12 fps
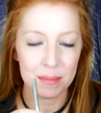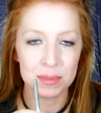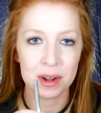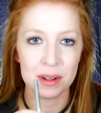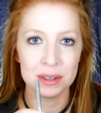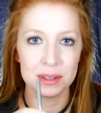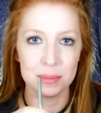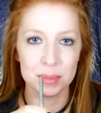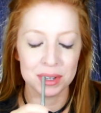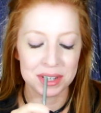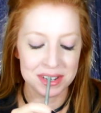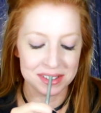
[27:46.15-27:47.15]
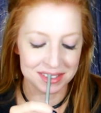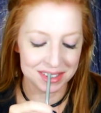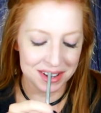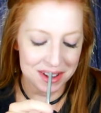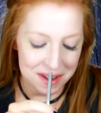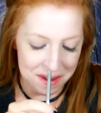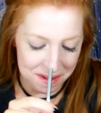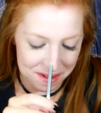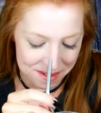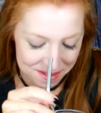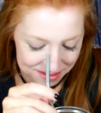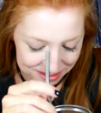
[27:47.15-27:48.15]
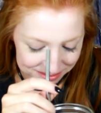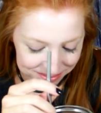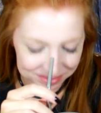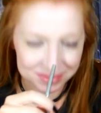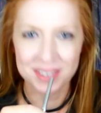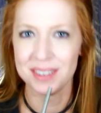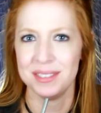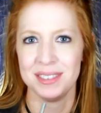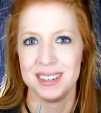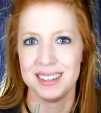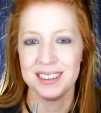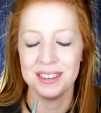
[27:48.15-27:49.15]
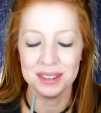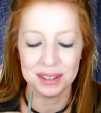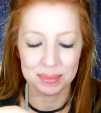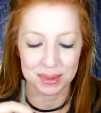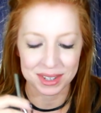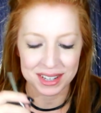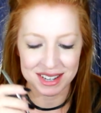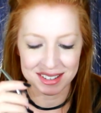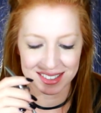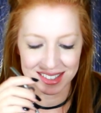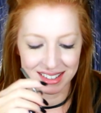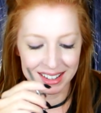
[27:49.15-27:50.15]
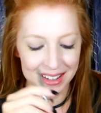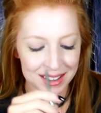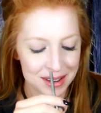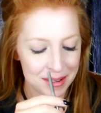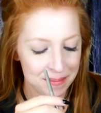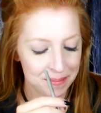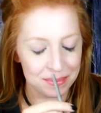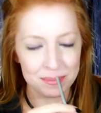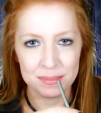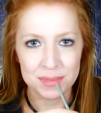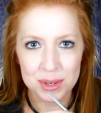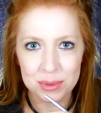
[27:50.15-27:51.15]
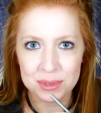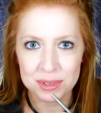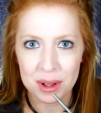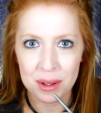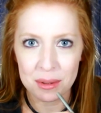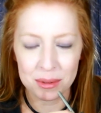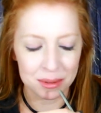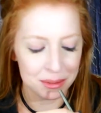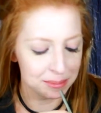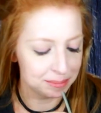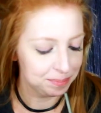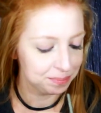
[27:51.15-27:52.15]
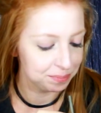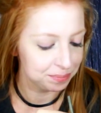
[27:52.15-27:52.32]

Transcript: I'm calling the police." I was like, "Calling the police? You stole."